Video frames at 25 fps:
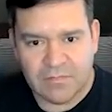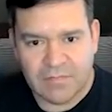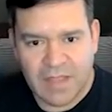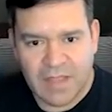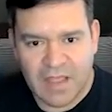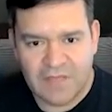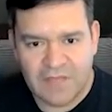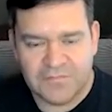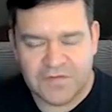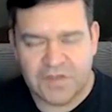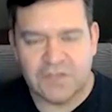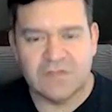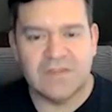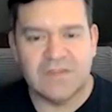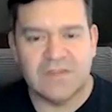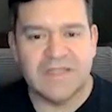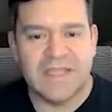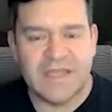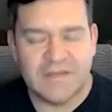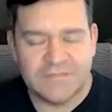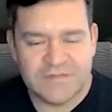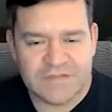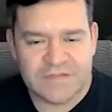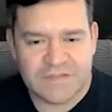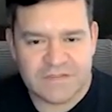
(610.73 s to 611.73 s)
heavier
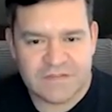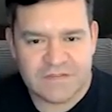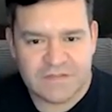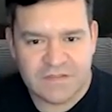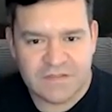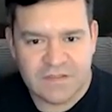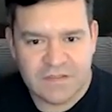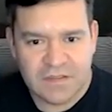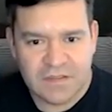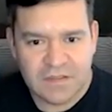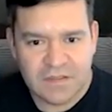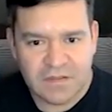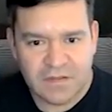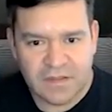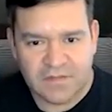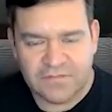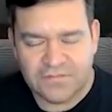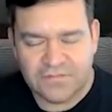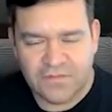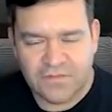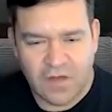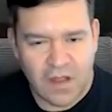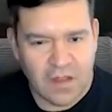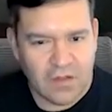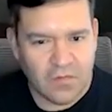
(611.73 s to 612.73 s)
lifts, like
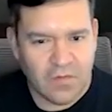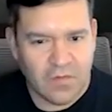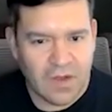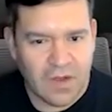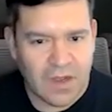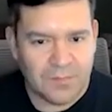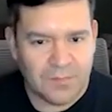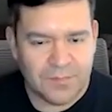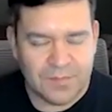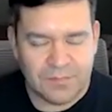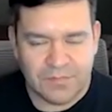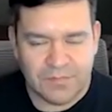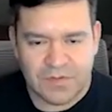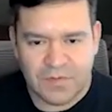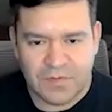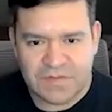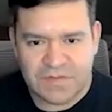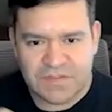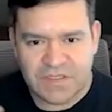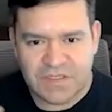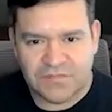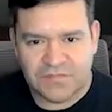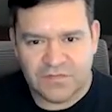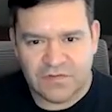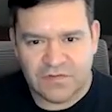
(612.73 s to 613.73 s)
follow up and doing
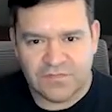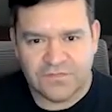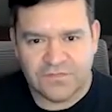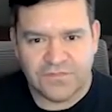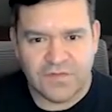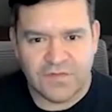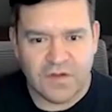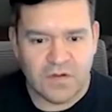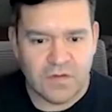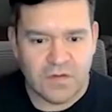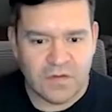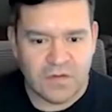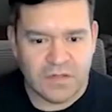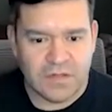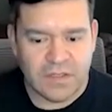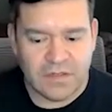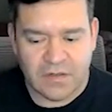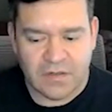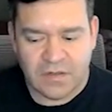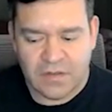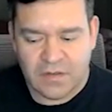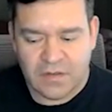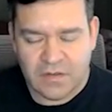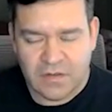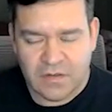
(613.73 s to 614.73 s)
stuff on the phone,
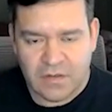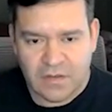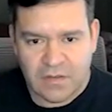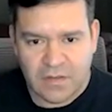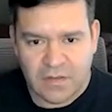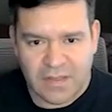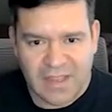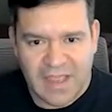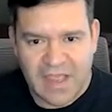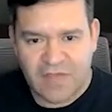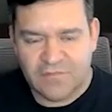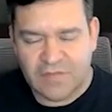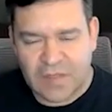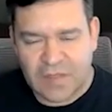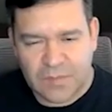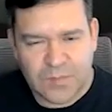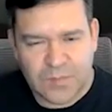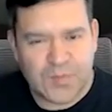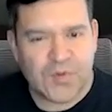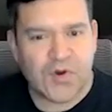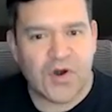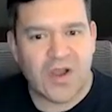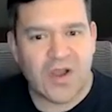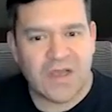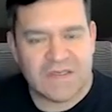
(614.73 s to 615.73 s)
and like heavy
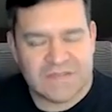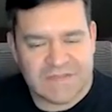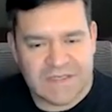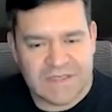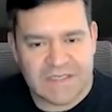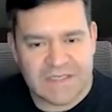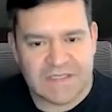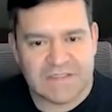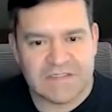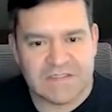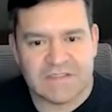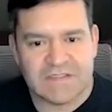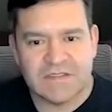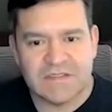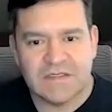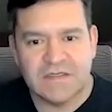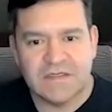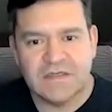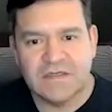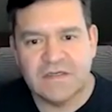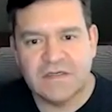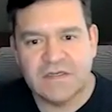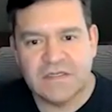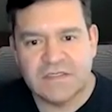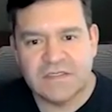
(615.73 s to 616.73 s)
process
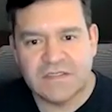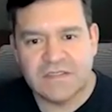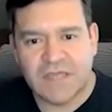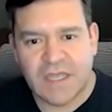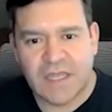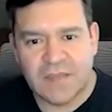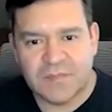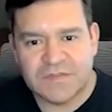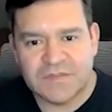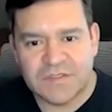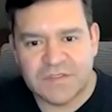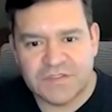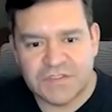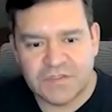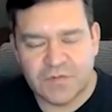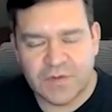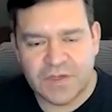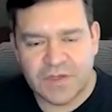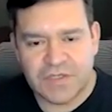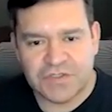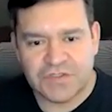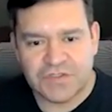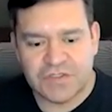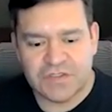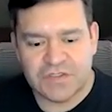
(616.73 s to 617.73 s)
type
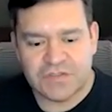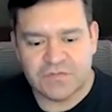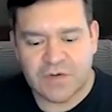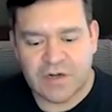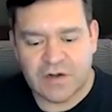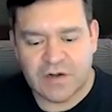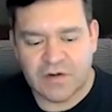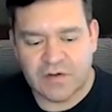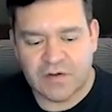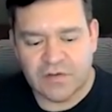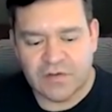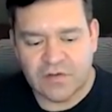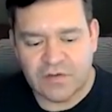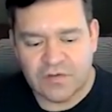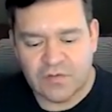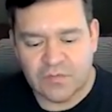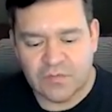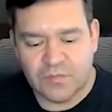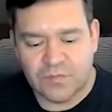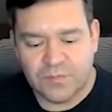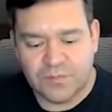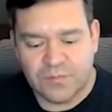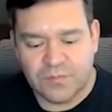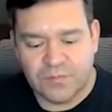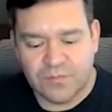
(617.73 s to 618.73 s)
situations where
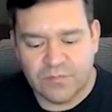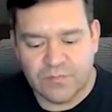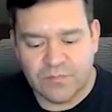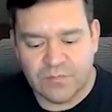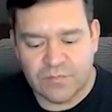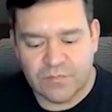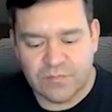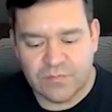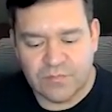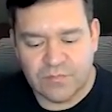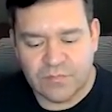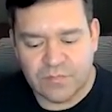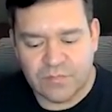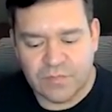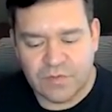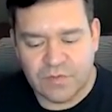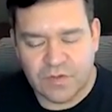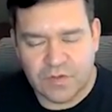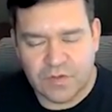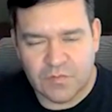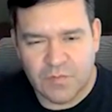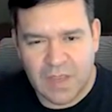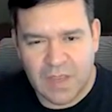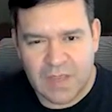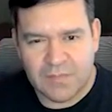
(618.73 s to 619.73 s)
you
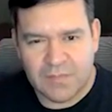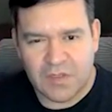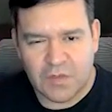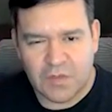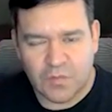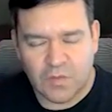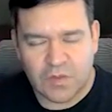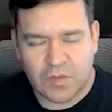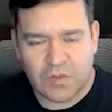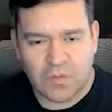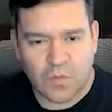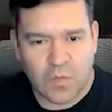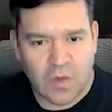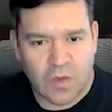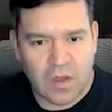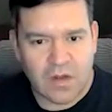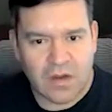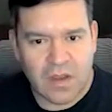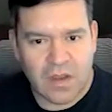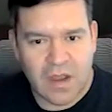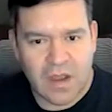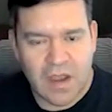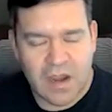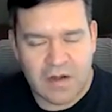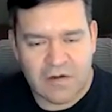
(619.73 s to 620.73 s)
maybe you wouldn't
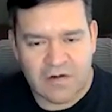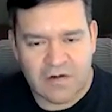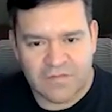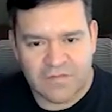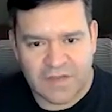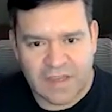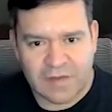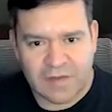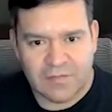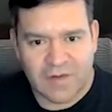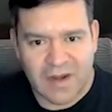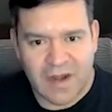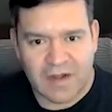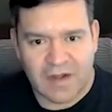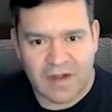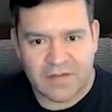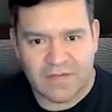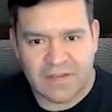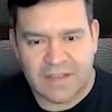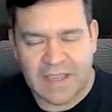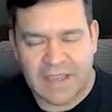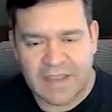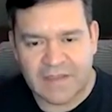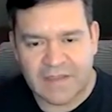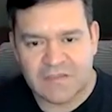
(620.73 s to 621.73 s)
want to hire a VA right out of
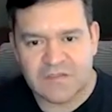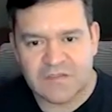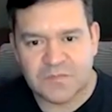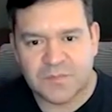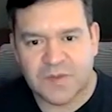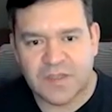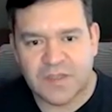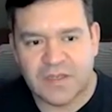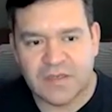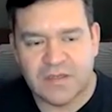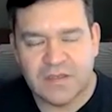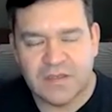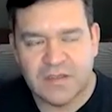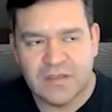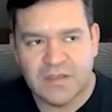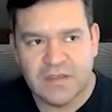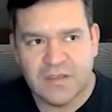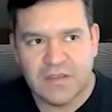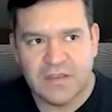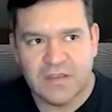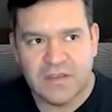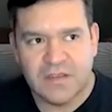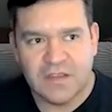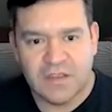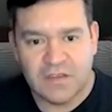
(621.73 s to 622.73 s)
the gates, but
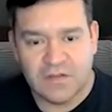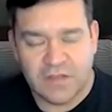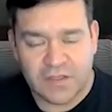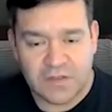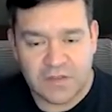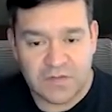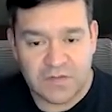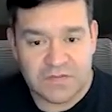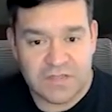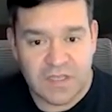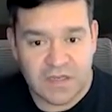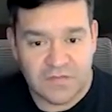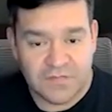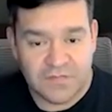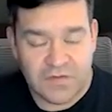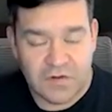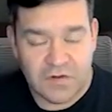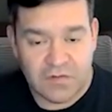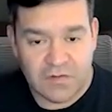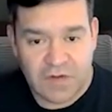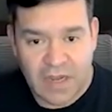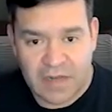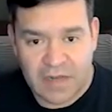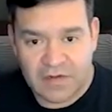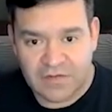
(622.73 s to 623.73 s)
like you said, if
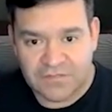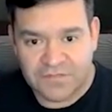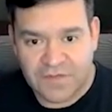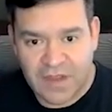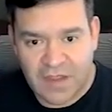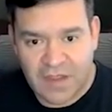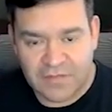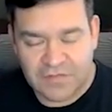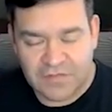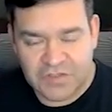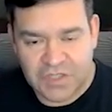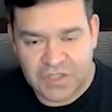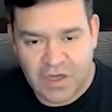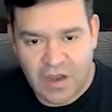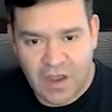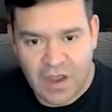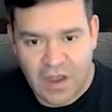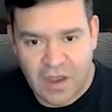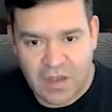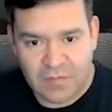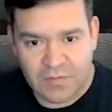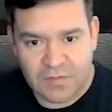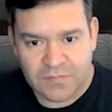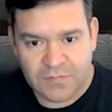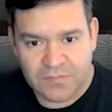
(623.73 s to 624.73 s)
you're 9 to 5
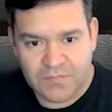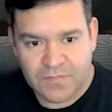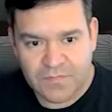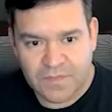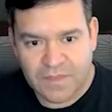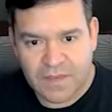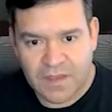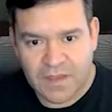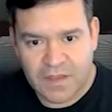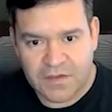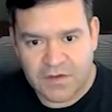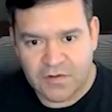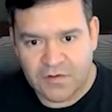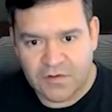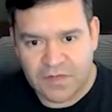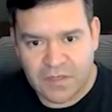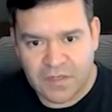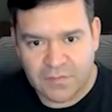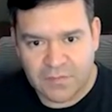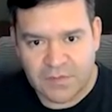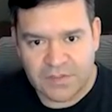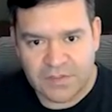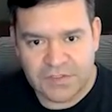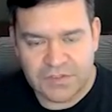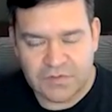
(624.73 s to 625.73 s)
job and you're a
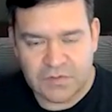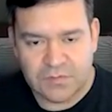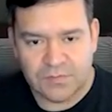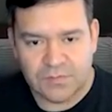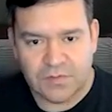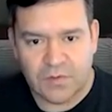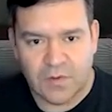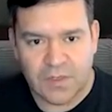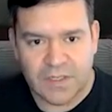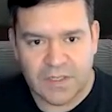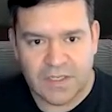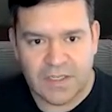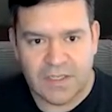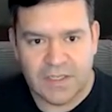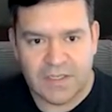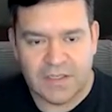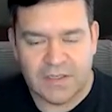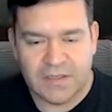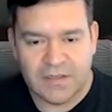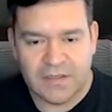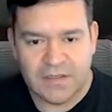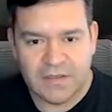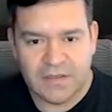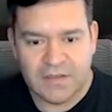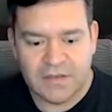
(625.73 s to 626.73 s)
W-2
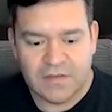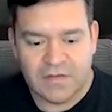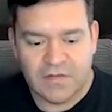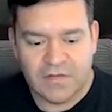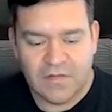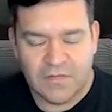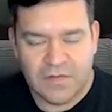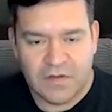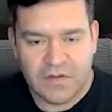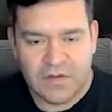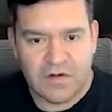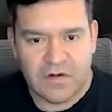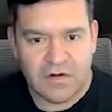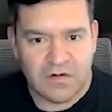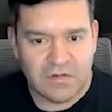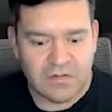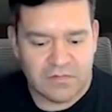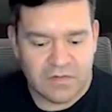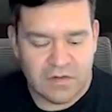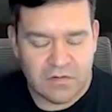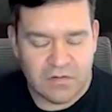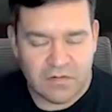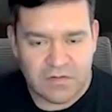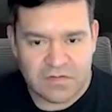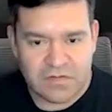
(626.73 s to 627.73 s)
employee,
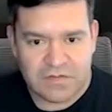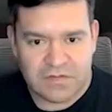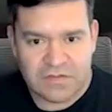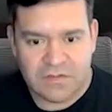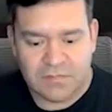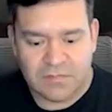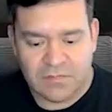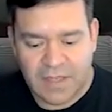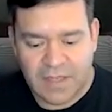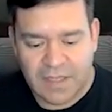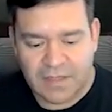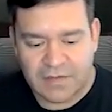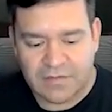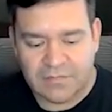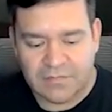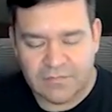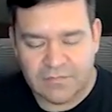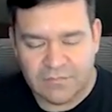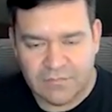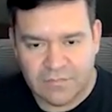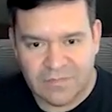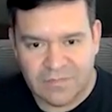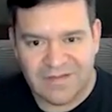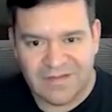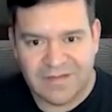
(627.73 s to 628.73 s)
there are some like
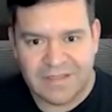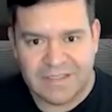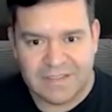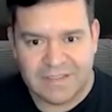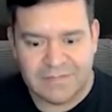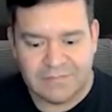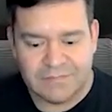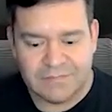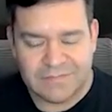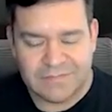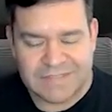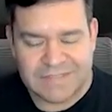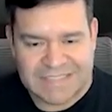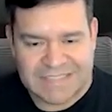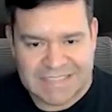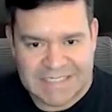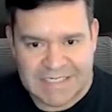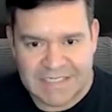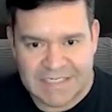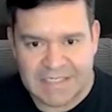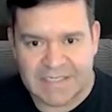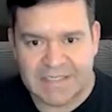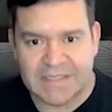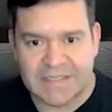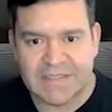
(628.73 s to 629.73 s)
really
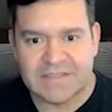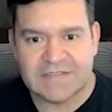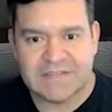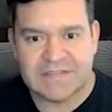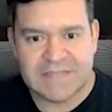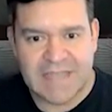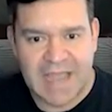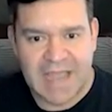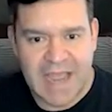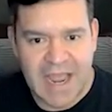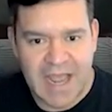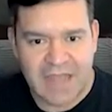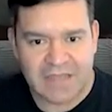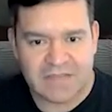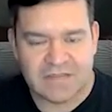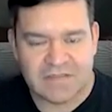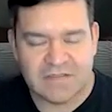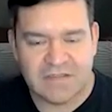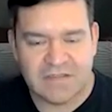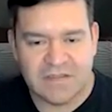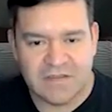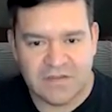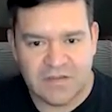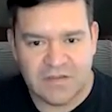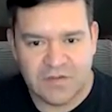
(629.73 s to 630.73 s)
tedious
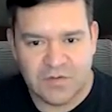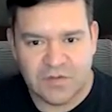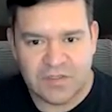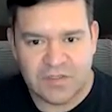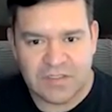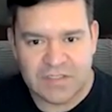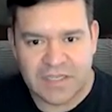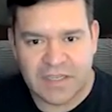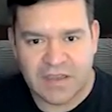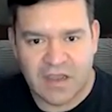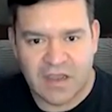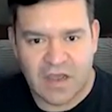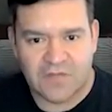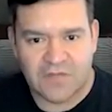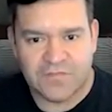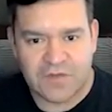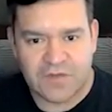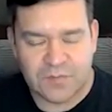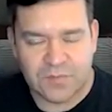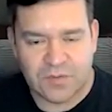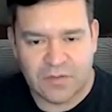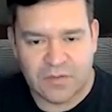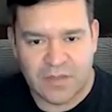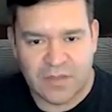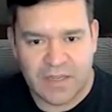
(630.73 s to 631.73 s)
tasks that you can take off
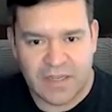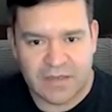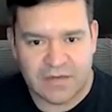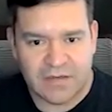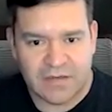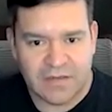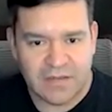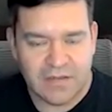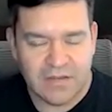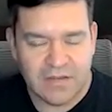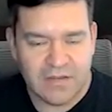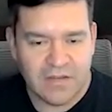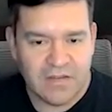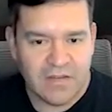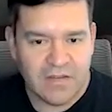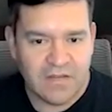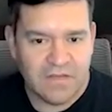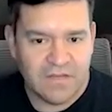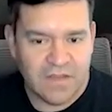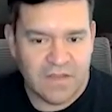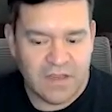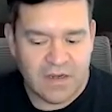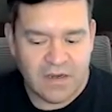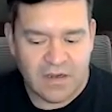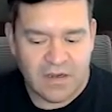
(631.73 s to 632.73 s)
your plate
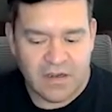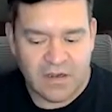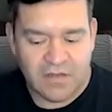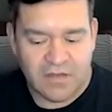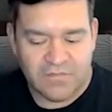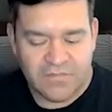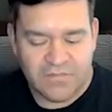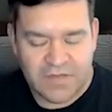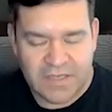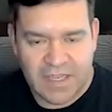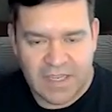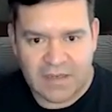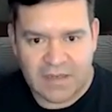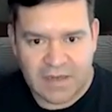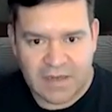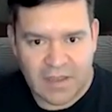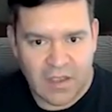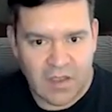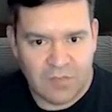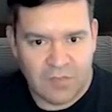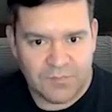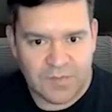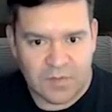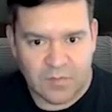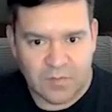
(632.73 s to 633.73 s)
that a VA can
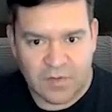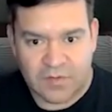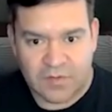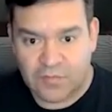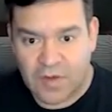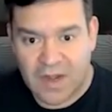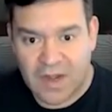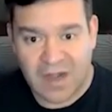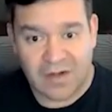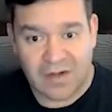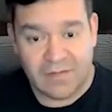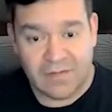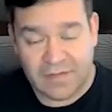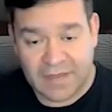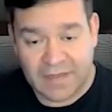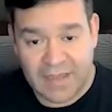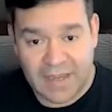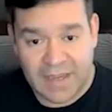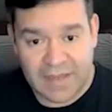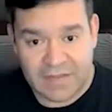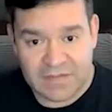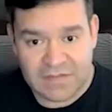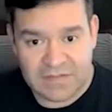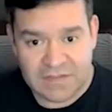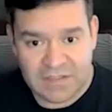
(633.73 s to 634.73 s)
help you with right out of the
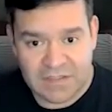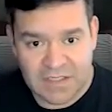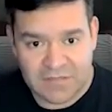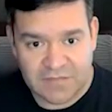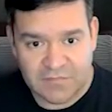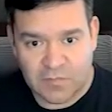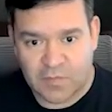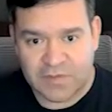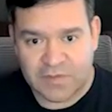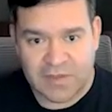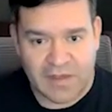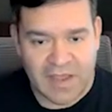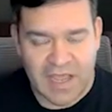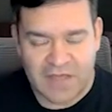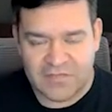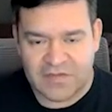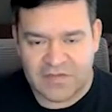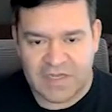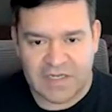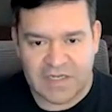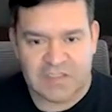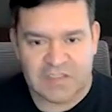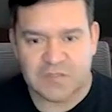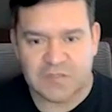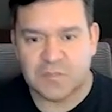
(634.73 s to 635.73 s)
gates, even without
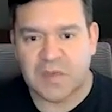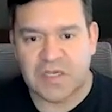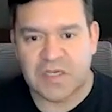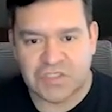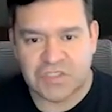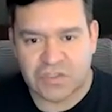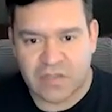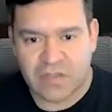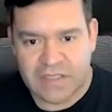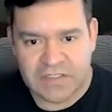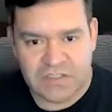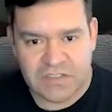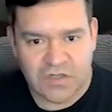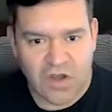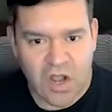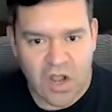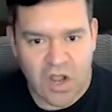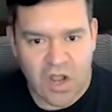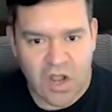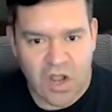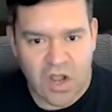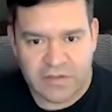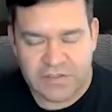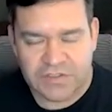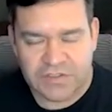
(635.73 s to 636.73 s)
having any specialized
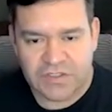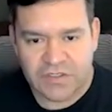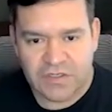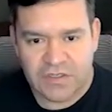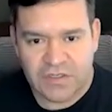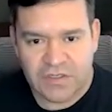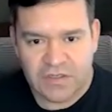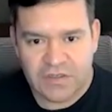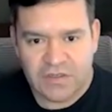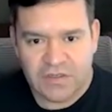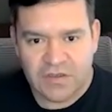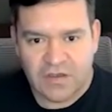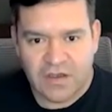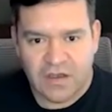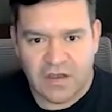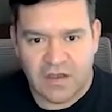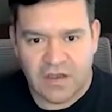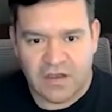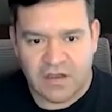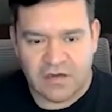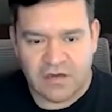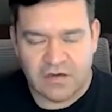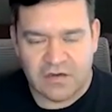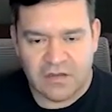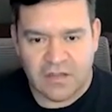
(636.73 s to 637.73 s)
knowledge
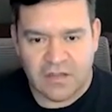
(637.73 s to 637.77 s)
on